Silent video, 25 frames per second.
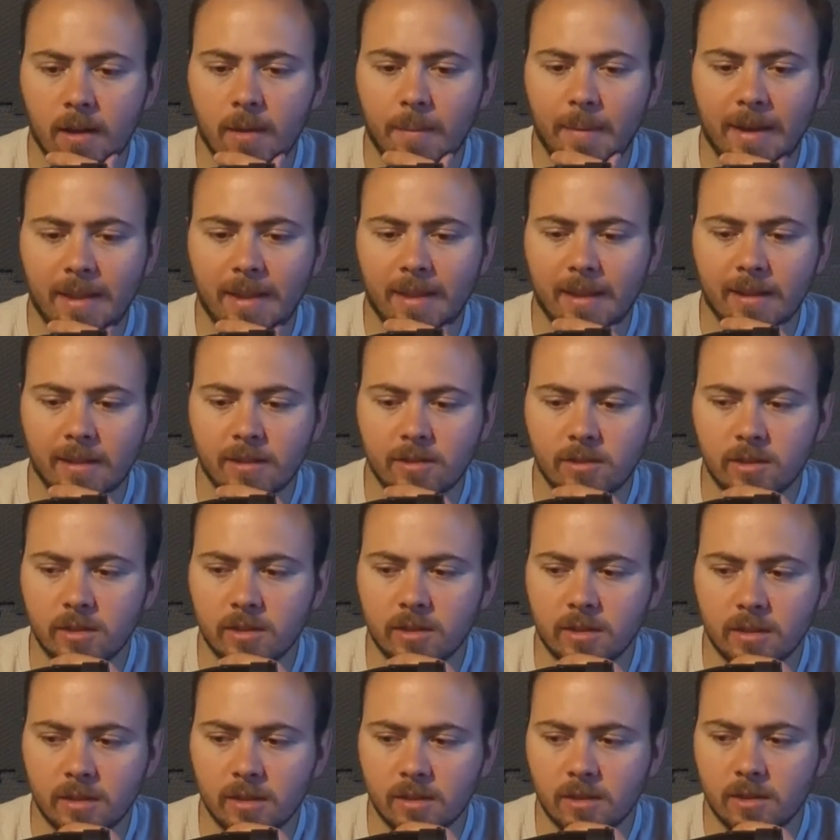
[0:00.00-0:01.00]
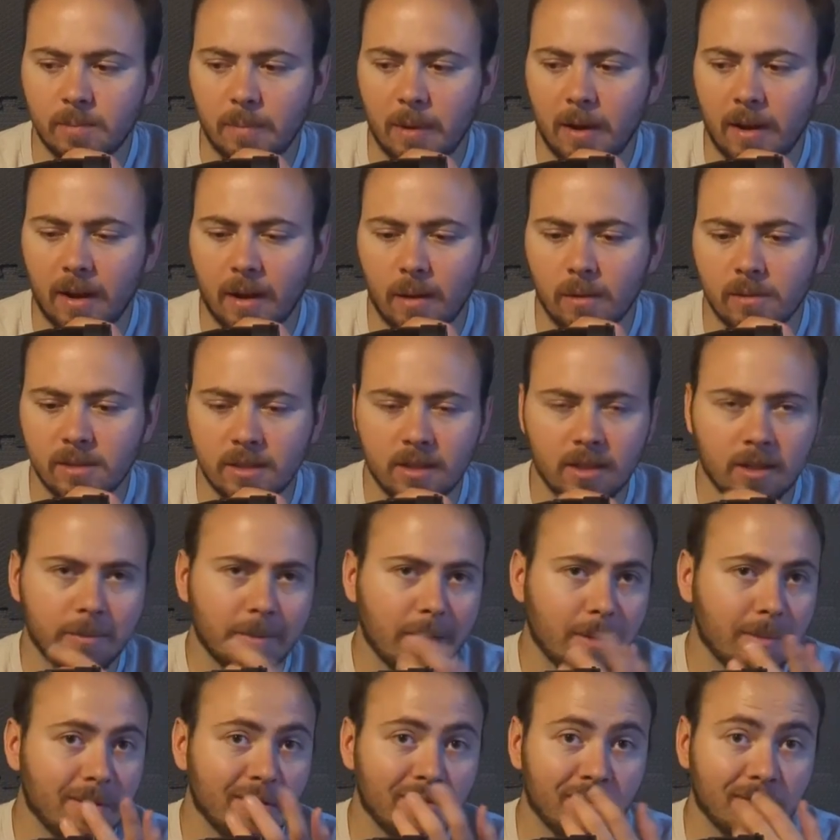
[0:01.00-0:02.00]
I think it's just the spot I was in, or
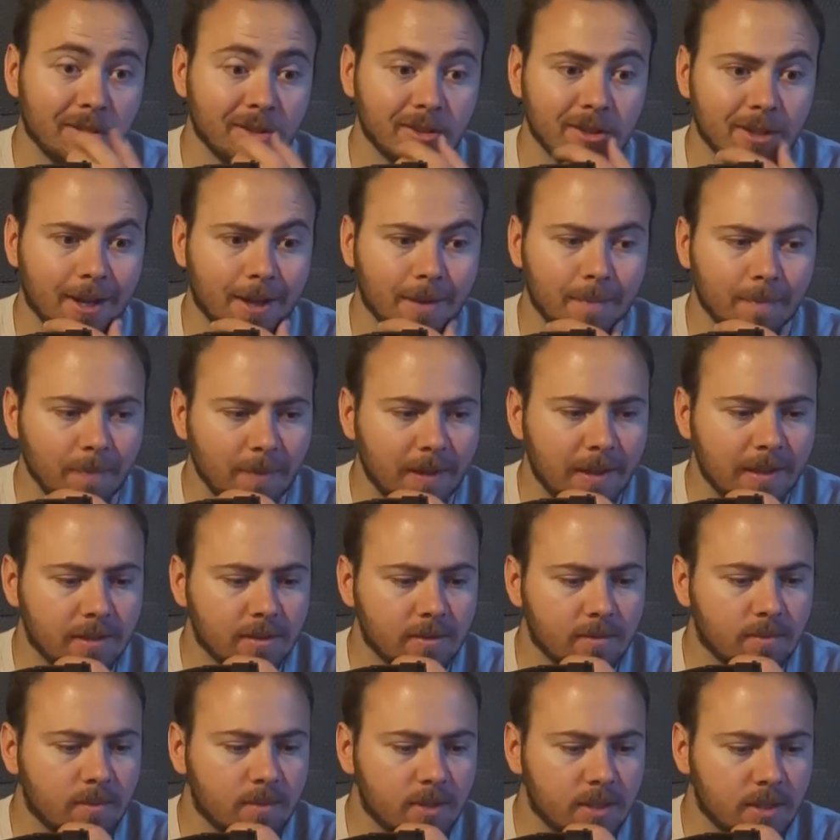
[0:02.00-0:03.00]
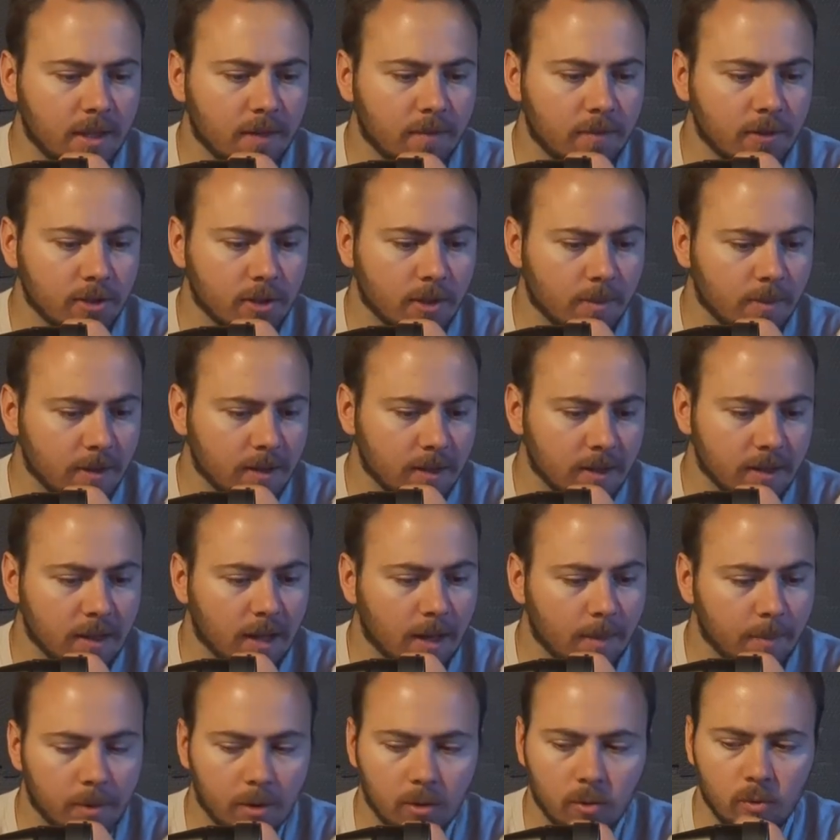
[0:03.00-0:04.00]
maybe the first time it's stiff or something like
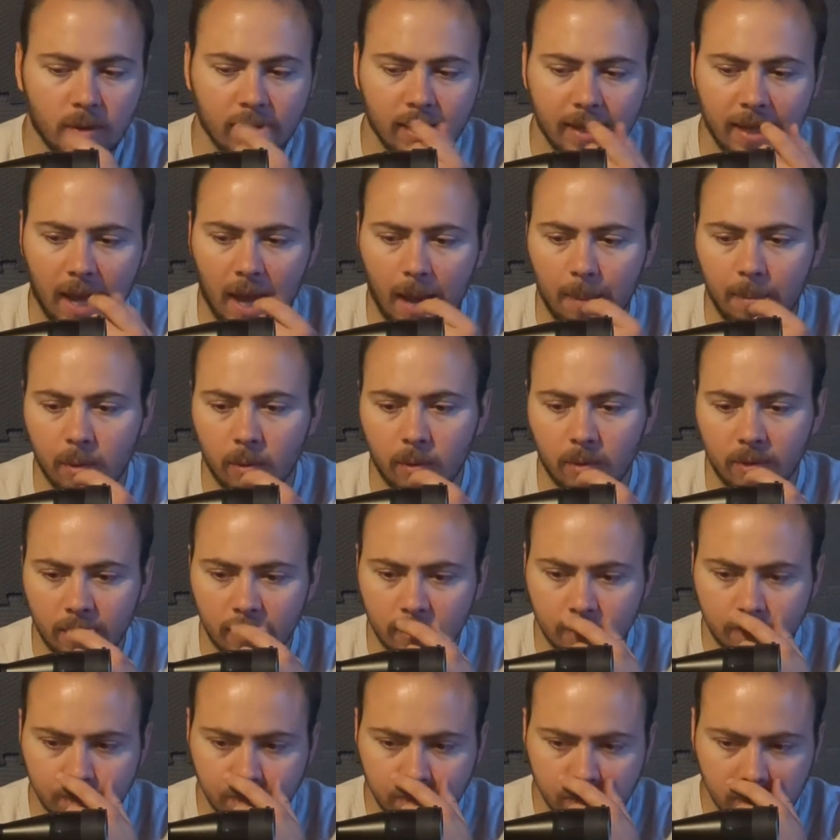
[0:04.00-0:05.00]
that, but really happy with it.